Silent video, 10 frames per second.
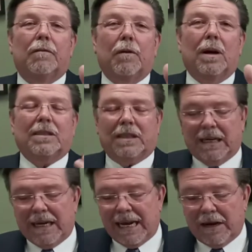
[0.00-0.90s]
For us
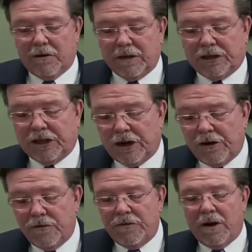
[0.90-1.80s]
today, Christian,
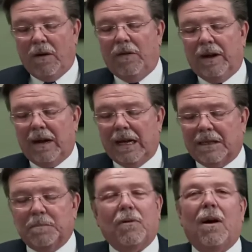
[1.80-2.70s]
you know that
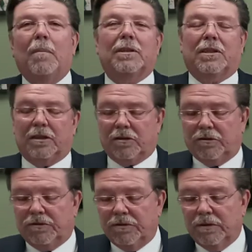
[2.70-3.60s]
God's promises
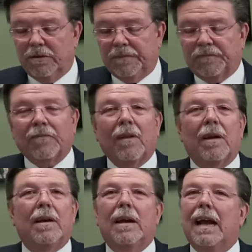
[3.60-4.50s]
are true
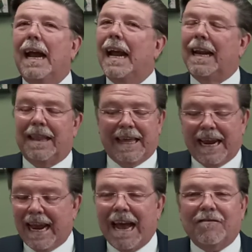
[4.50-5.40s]
and
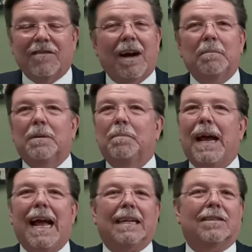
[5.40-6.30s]
they have come to
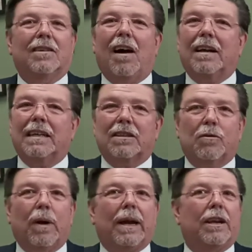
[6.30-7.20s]
pass. God has
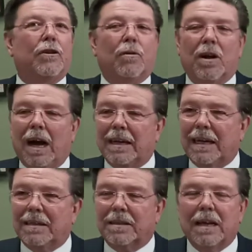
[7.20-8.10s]
quickened you, God
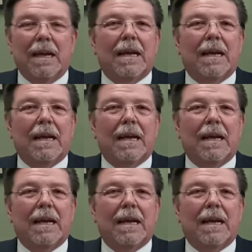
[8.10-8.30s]
has